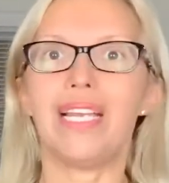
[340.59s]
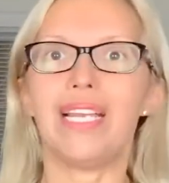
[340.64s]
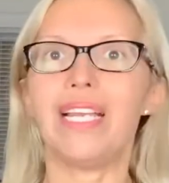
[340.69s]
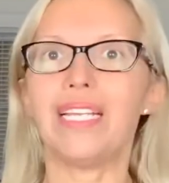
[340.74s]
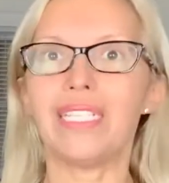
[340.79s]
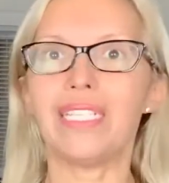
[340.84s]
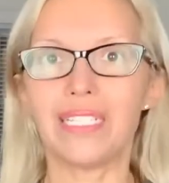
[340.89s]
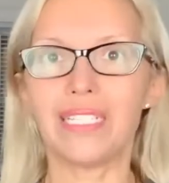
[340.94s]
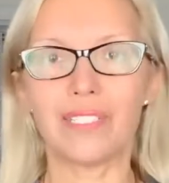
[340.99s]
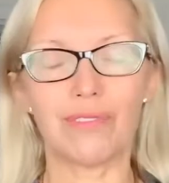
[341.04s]

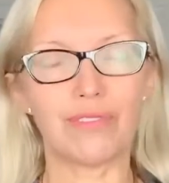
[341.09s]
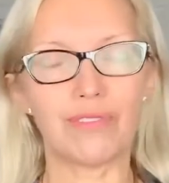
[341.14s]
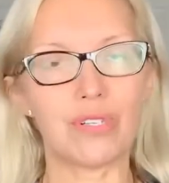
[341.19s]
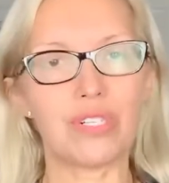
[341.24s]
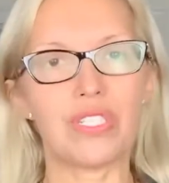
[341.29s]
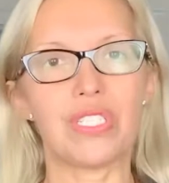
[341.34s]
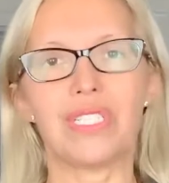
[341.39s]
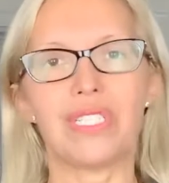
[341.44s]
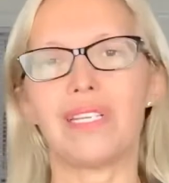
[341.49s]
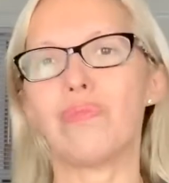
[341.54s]
any
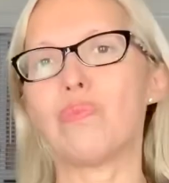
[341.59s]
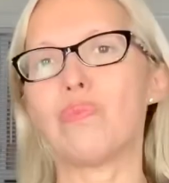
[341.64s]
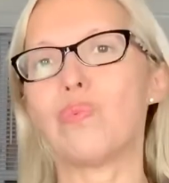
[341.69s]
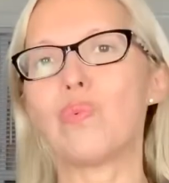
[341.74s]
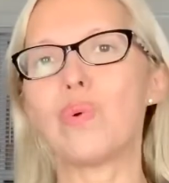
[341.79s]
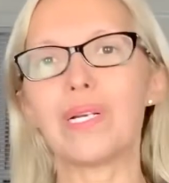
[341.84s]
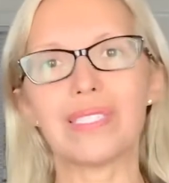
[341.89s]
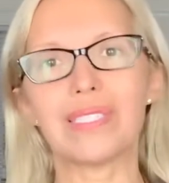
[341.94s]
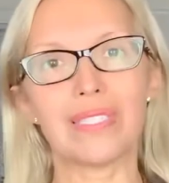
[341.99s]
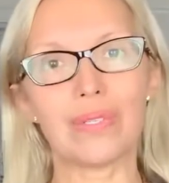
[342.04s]
diversity
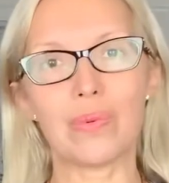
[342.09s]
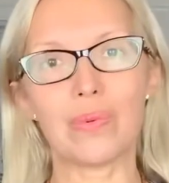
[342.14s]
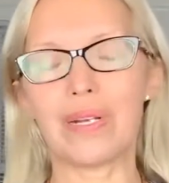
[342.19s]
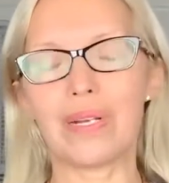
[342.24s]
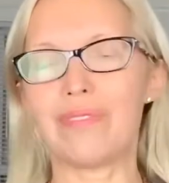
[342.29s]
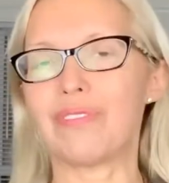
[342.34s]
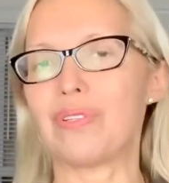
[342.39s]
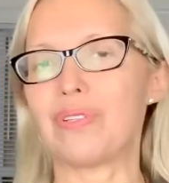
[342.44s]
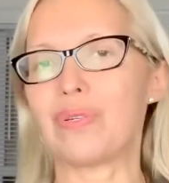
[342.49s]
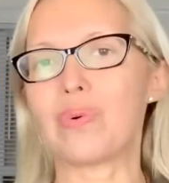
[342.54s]

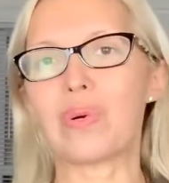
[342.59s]
whatsoever,